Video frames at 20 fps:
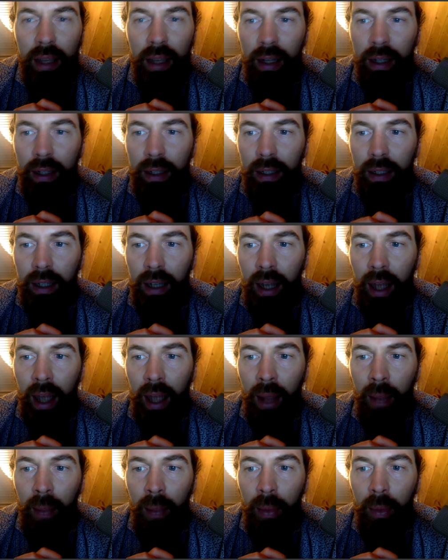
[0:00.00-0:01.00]
that
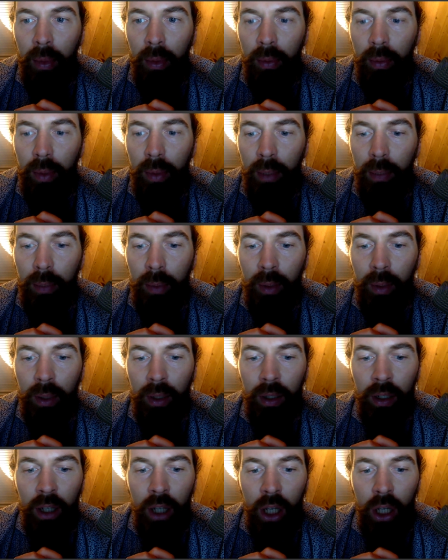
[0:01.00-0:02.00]
help
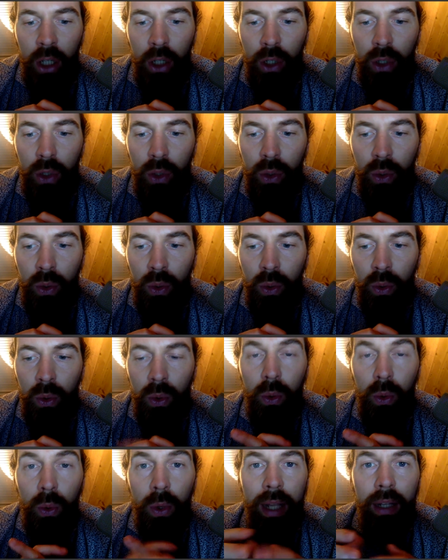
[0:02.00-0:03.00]
people
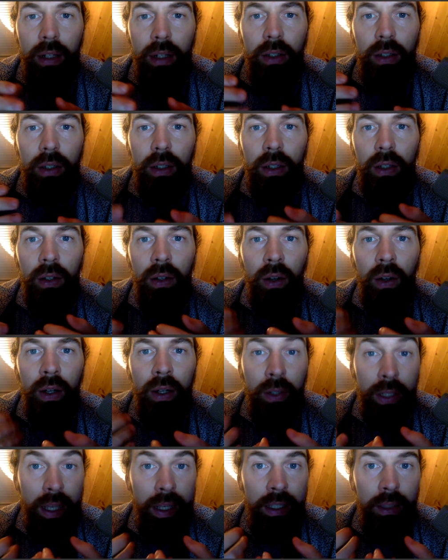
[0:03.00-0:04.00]
to
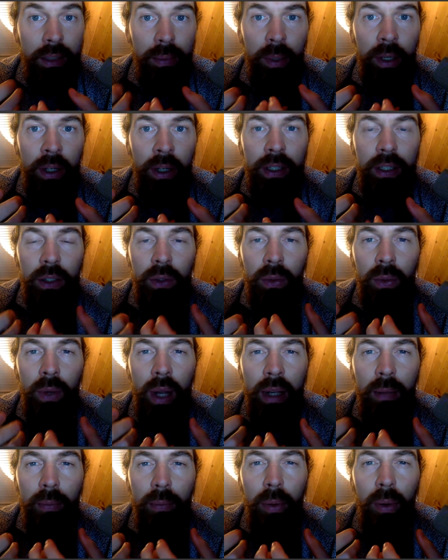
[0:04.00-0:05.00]
experience
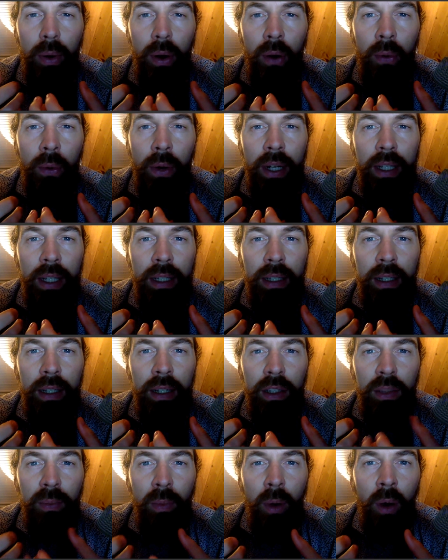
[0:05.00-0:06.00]
great progress
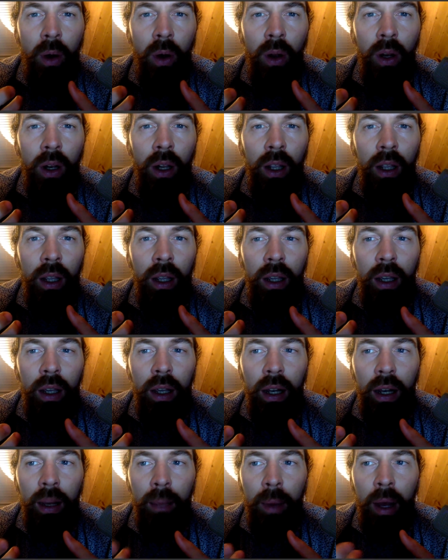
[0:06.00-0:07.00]
in a small
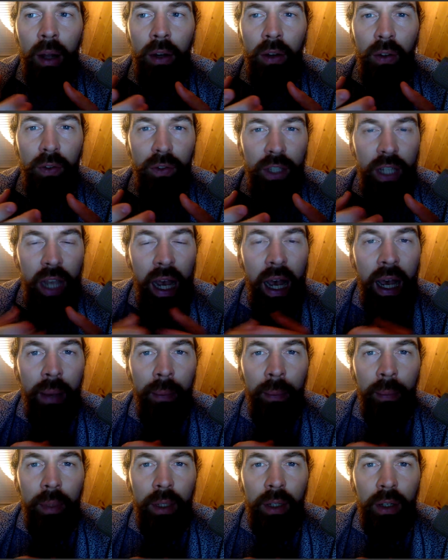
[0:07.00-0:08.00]
amount of
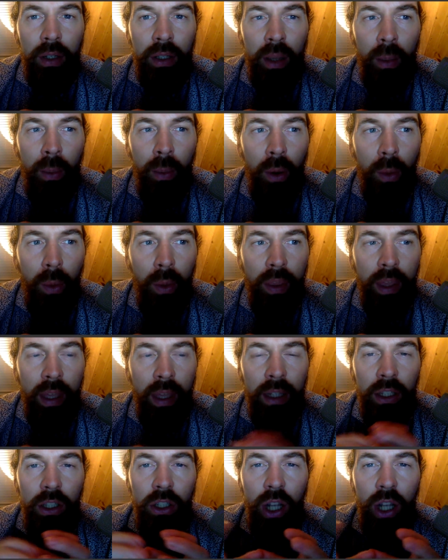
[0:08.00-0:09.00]
time, because I work with
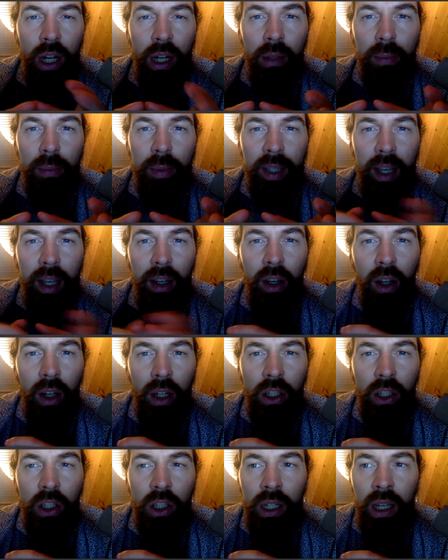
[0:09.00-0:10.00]
energetic
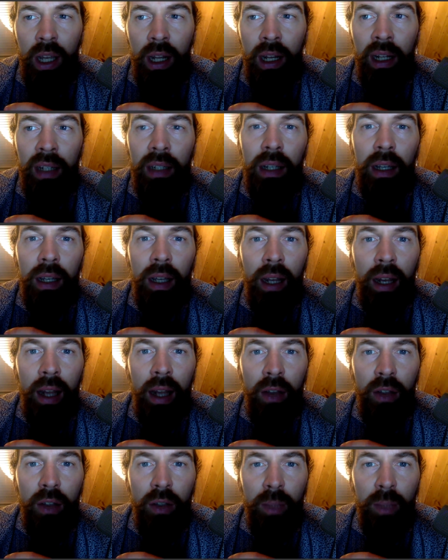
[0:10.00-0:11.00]
psychology, and it
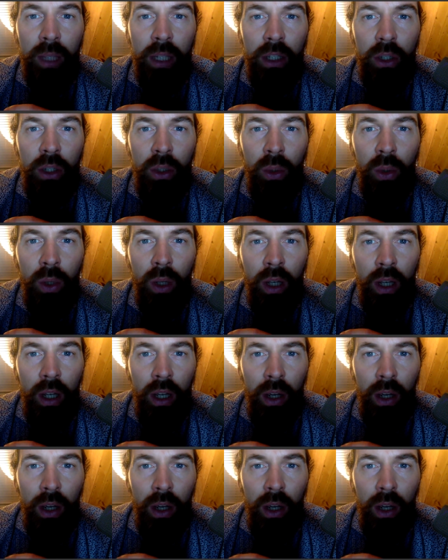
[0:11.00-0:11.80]
allows me to